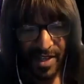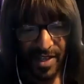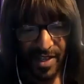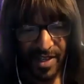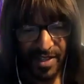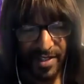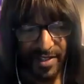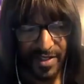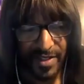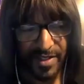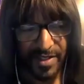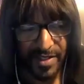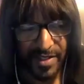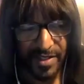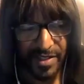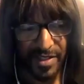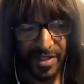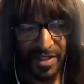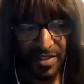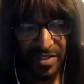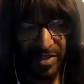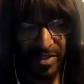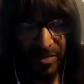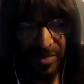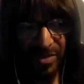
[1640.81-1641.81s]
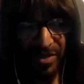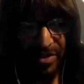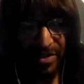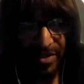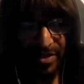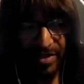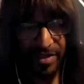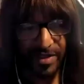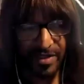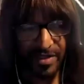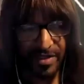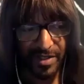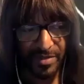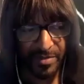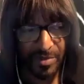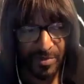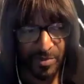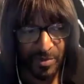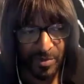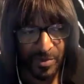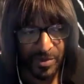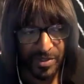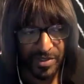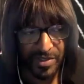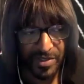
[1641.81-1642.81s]
I think we did
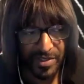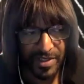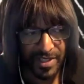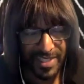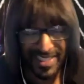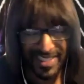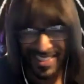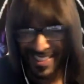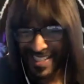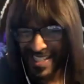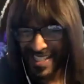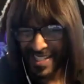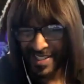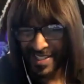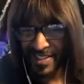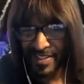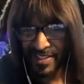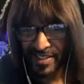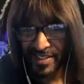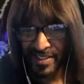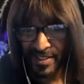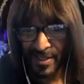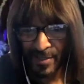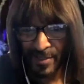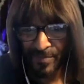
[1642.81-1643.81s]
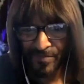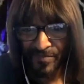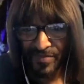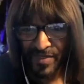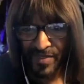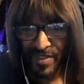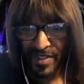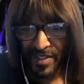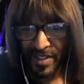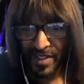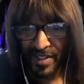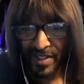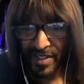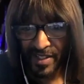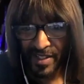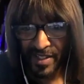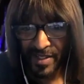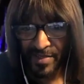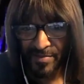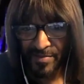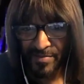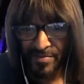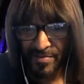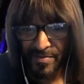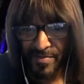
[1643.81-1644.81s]
like Atlanta.
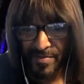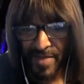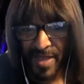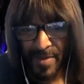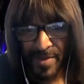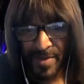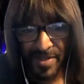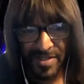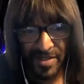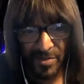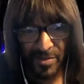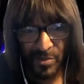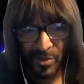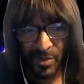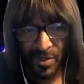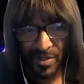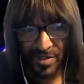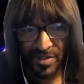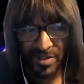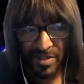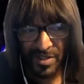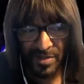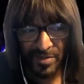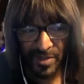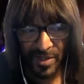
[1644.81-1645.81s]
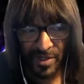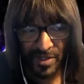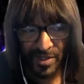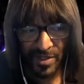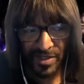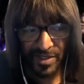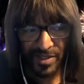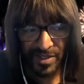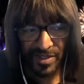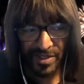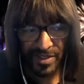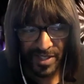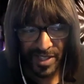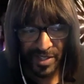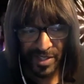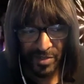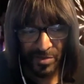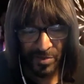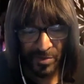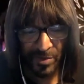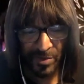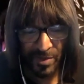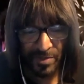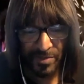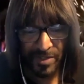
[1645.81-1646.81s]
Maybe somewhere else in America, I can't
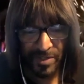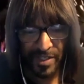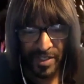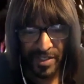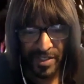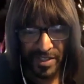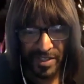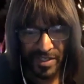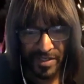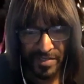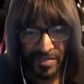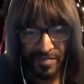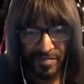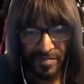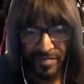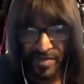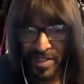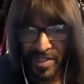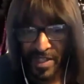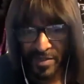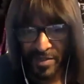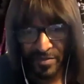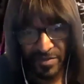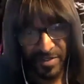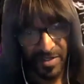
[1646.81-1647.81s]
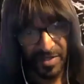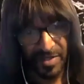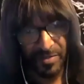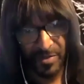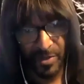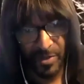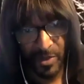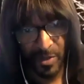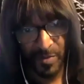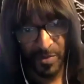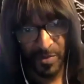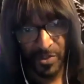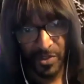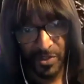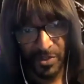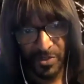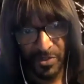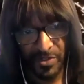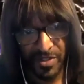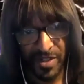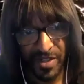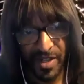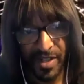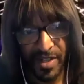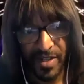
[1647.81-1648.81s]
remember offhand, and then definitely some Europe shows,
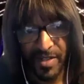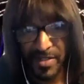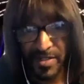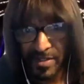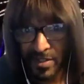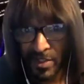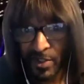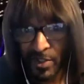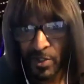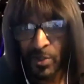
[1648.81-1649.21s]
Oslo.